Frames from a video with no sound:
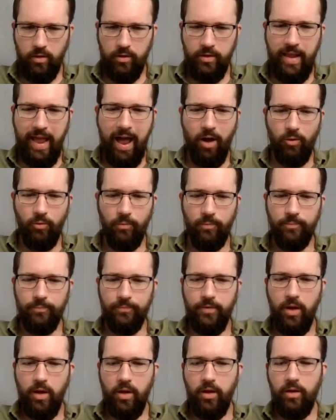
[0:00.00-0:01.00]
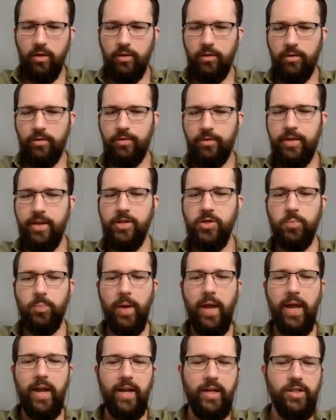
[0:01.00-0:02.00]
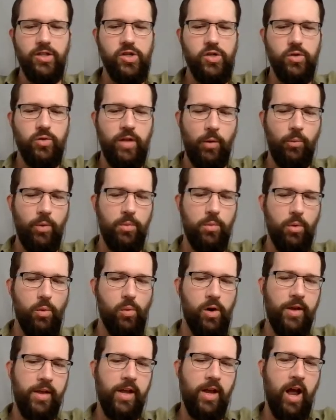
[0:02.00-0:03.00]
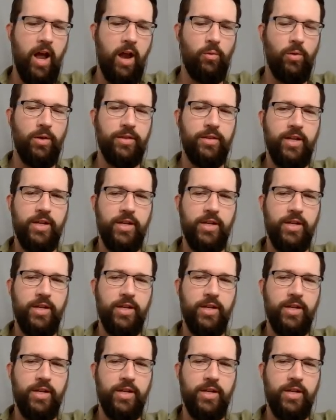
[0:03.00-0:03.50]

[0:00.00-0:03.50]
now this page that we were working on with